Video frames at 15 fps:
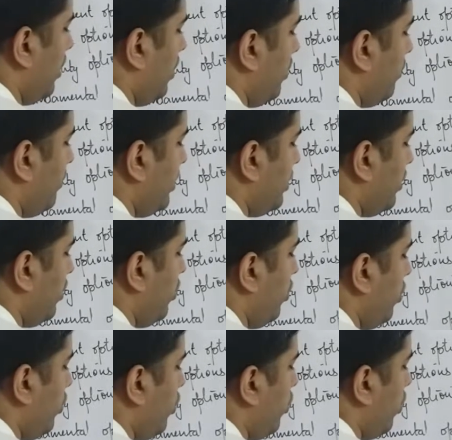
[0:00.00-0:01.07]
with
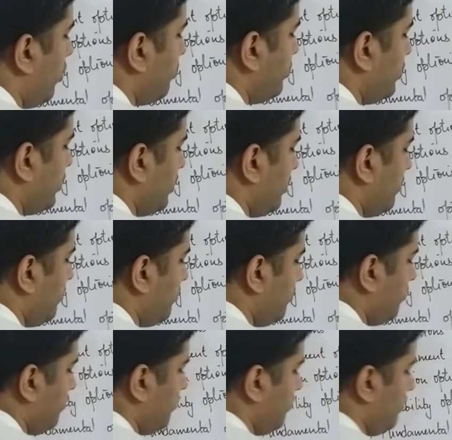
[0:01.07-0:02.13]
no option.
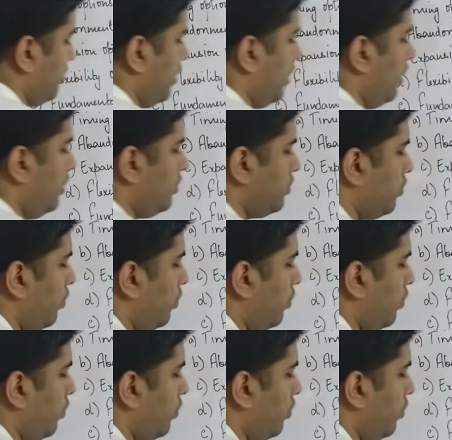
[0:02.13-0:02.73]
So